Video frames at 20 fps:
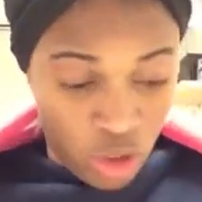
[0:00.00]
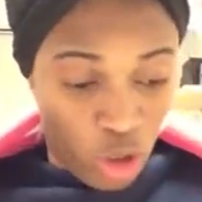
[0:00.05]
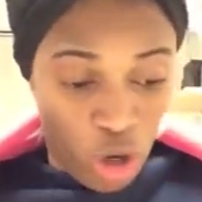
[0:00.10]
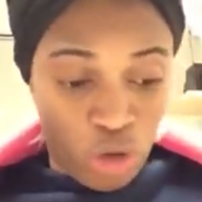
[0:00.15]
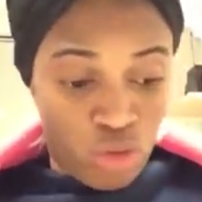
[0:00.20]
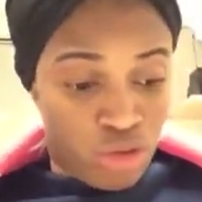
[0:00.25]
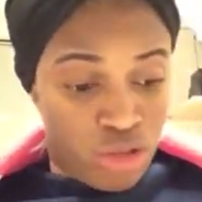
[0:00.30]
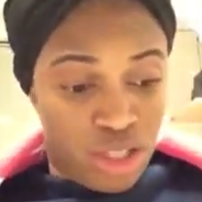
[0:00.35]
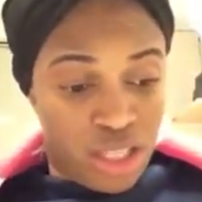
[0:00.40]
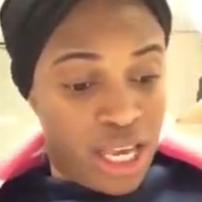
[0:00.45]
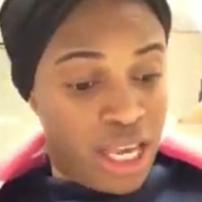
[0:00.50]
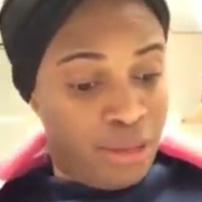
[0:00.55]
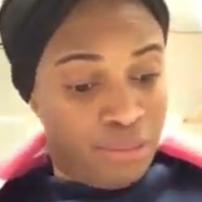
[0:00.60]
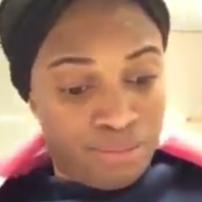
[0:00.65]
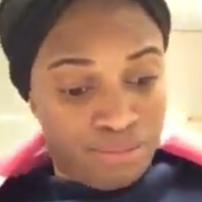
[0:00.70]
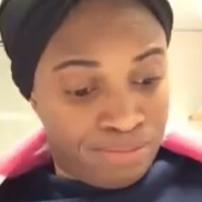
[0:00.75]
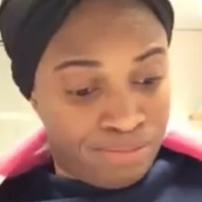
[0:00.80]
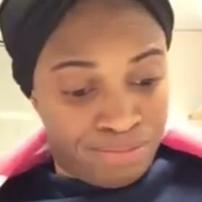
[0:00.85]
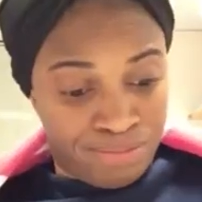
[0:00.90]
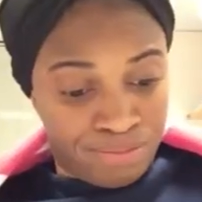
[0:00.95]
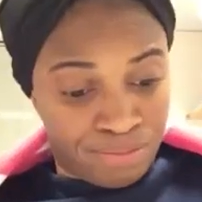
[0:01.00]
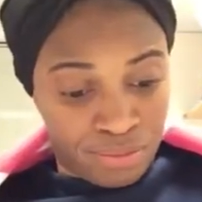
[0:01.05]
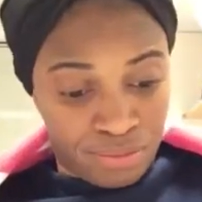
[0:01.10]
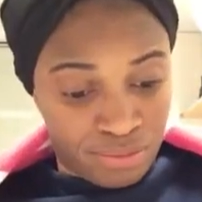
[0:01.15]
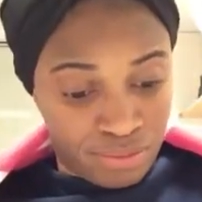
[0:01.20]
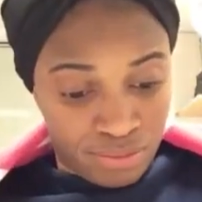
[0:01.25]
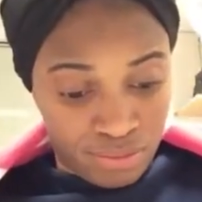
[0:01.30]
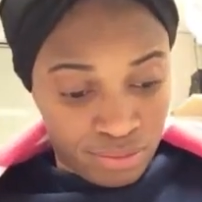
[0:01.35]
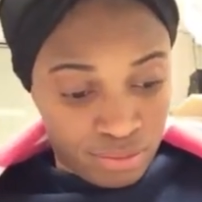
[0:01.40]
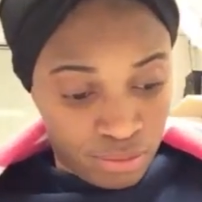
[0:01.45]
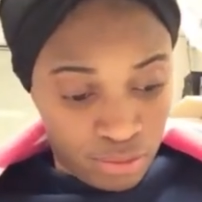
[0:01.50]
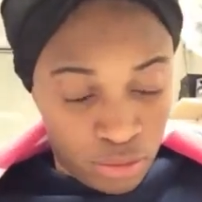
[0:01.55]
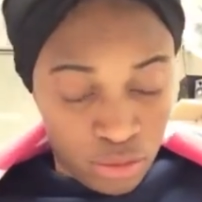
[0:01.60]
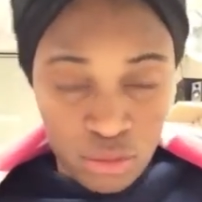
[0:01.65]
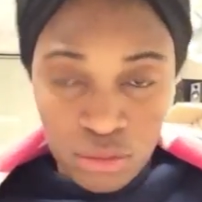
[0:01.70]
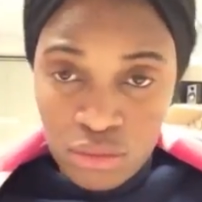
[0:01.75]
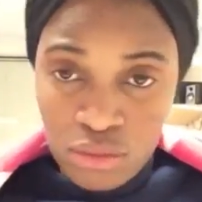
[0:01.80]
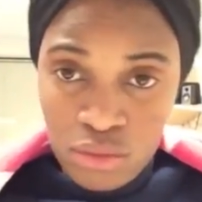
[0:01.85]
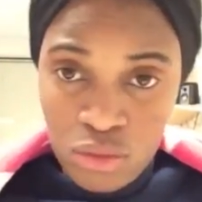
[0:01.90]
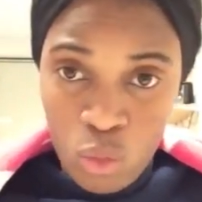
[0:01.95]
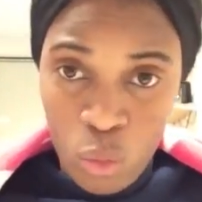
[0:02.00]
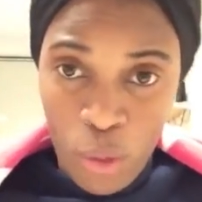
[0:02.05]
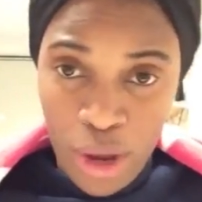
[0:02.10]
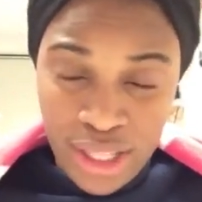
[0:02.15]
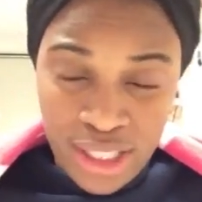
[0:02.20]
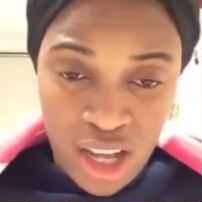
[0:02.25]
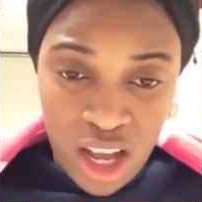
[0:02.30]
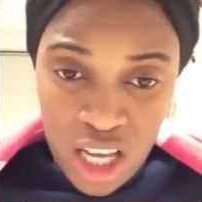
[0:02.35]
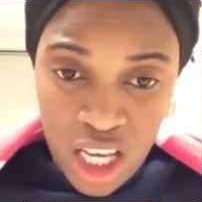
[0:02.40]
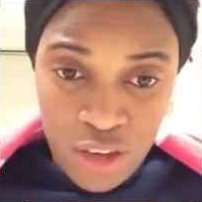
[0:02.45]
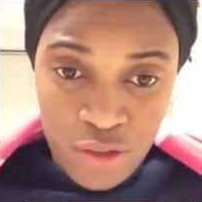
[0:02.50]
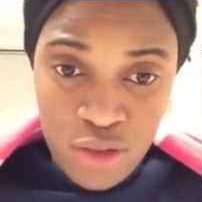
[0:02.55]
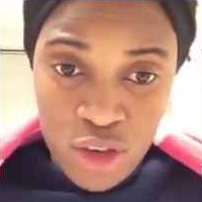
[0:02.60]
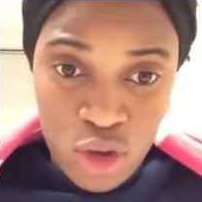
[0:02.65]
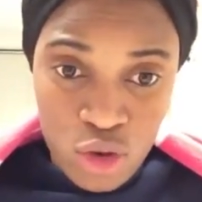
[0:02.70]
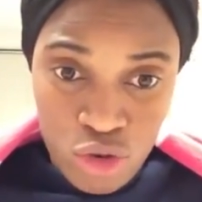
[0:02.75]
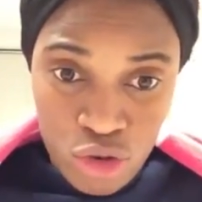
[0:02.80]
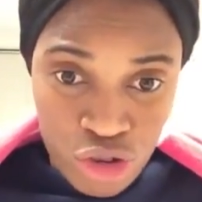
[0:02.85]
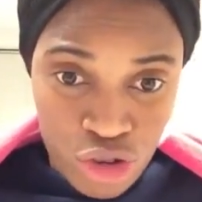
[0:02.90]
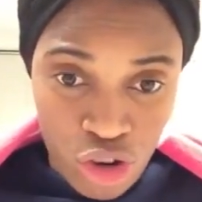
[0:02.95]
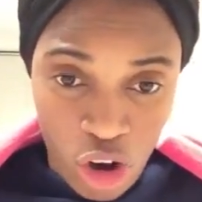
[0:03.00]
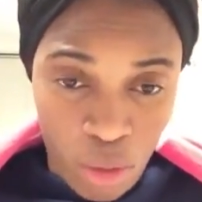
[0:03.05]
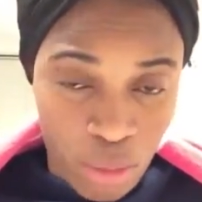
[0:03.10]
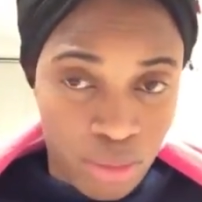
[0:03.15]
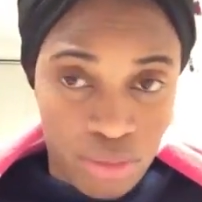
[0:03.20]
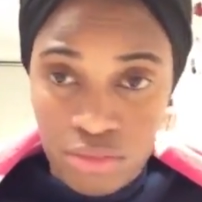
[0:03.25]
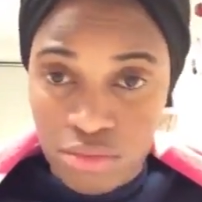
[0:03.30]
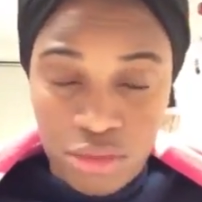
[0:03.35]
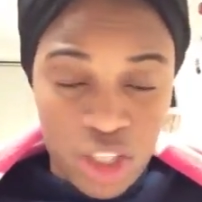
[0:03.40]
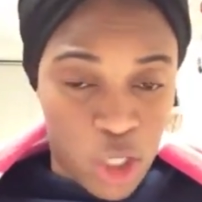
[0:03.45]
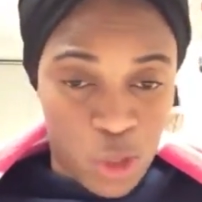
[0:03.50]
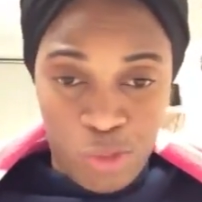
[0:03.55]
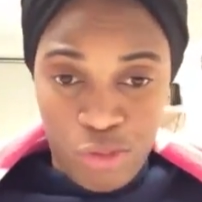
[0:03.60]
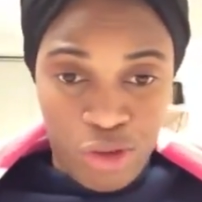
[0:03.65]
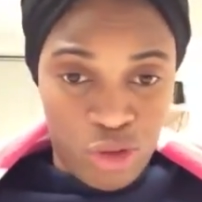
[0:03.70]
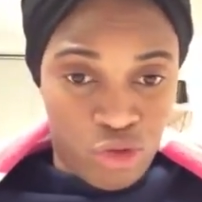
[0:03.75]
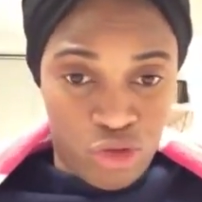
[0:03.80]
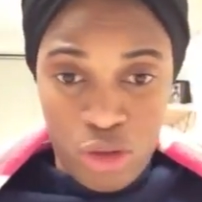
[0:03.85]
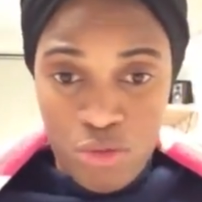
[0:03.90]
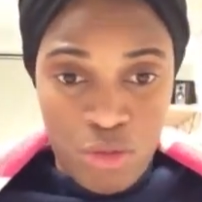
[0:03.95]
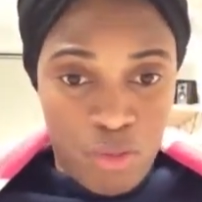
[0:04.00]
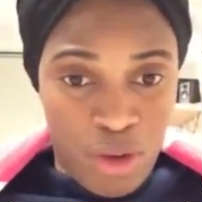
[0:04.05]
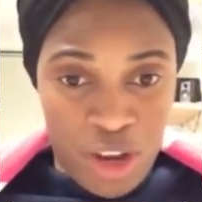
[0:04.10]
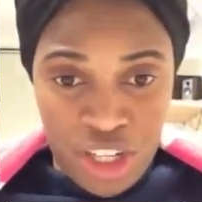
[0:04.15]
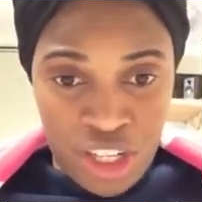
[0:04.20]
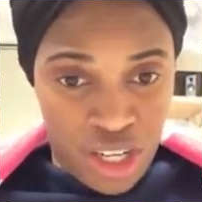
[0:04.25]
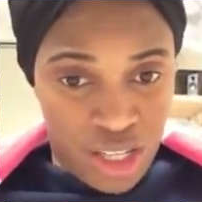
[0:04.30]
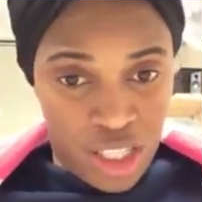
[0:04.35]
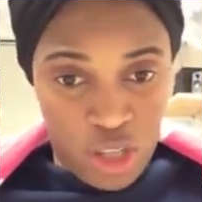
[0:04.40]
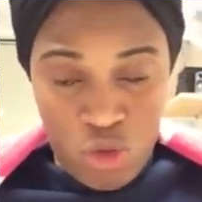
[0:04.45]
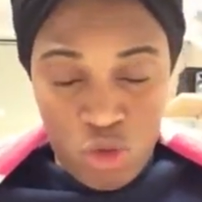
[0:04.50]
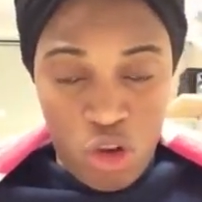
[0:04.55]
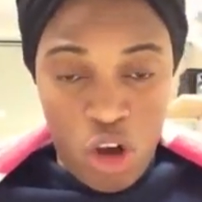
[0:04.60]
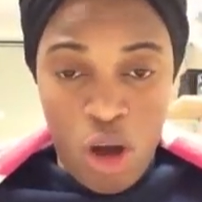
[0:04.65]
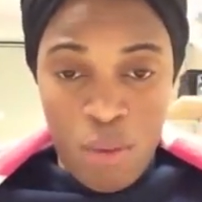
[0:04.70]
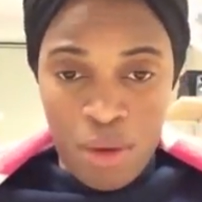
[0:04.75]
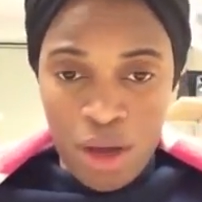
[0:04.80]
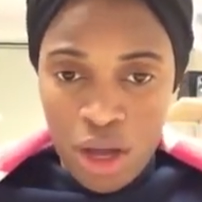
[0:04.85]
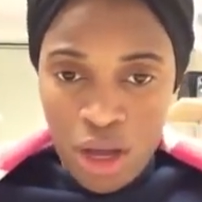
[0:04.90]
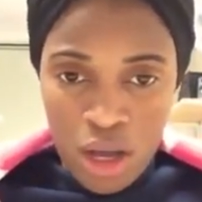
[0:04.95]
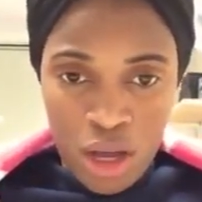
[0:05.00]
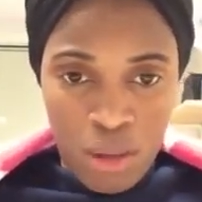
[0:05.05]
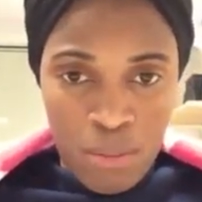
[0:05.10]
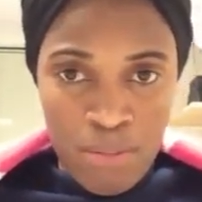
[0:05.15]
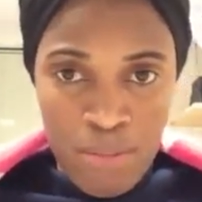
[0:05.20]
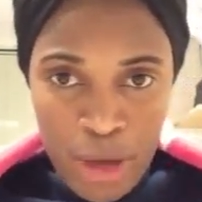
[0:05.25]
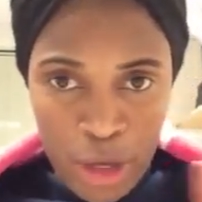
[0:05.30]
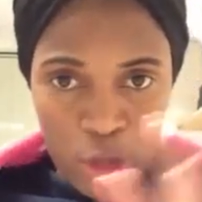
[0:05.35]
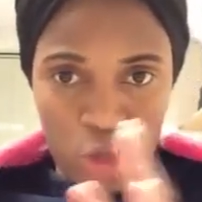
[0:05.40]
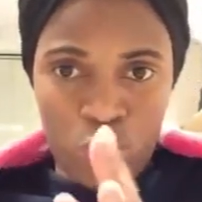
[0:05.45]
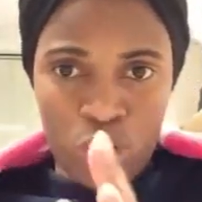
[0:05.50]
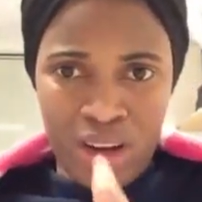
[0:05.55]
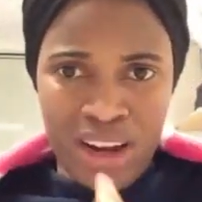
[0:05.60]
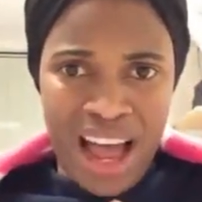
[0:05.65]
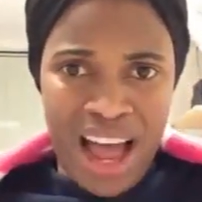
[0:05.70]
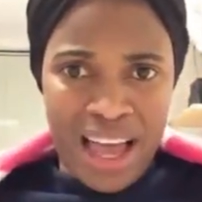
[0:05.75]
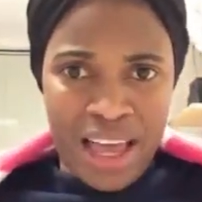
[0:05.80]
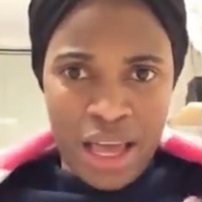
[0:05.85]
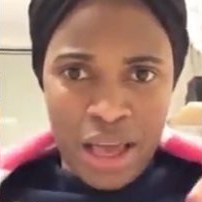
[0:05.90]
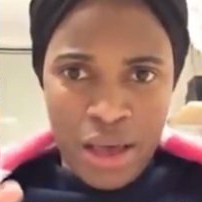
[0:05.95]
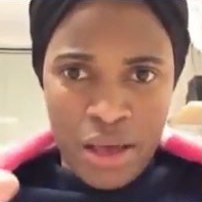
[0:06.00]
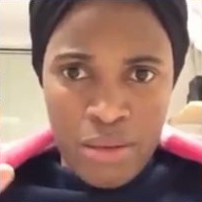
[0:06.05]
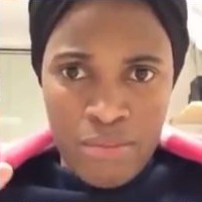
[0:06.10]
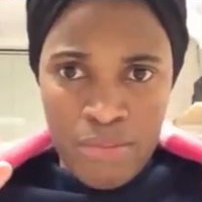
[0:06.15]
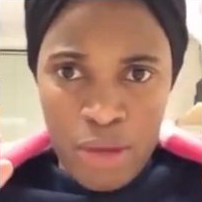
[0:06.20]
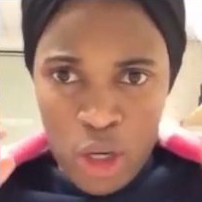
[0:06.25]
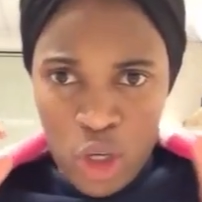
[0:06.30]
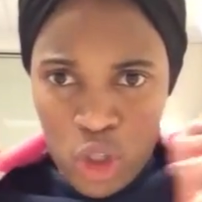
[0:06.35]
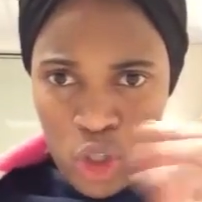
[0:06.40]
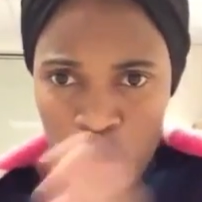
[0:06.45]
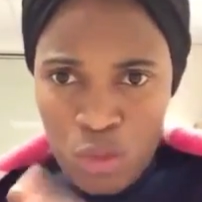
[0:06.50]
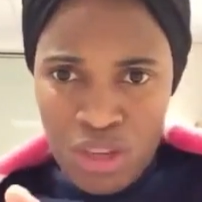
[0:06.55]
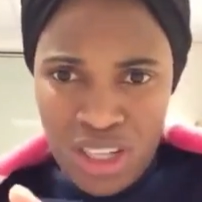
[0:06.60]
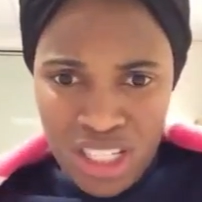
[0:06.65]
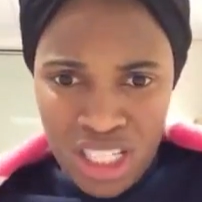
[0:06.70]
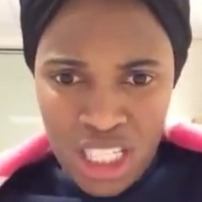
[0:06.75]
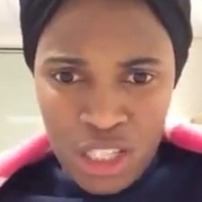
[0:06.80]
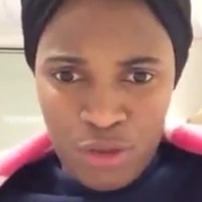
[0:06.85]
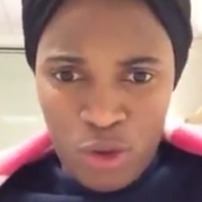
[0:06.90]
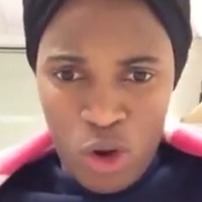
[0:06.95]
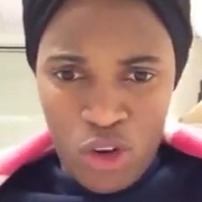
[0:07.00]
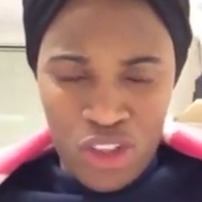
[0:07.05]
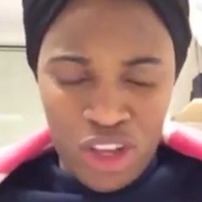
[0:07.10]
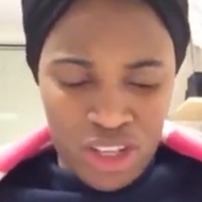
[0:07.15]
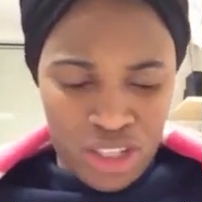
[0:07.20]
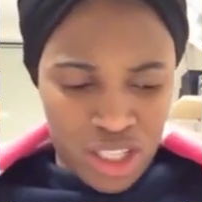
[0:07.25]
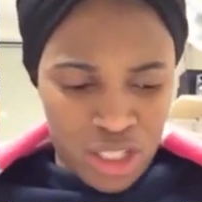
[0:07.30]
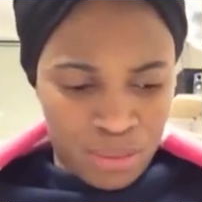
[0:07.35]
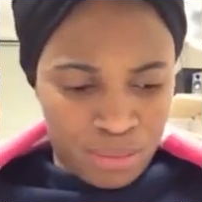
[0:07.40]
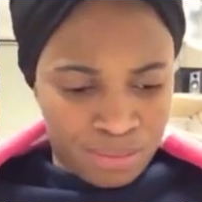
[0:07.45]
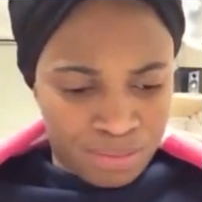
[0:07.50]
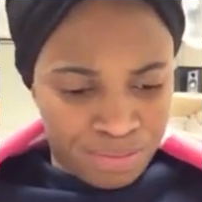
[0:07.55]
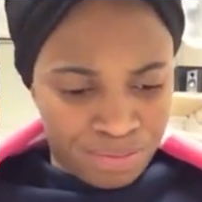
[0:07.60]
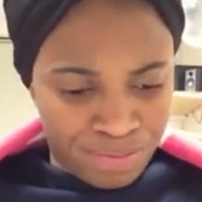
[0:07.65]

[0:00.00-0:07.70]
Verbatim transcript: God will say, Wait, I'll give you a good job. The spirit will not be patient. It will come, make you to lie, make you to deceive others.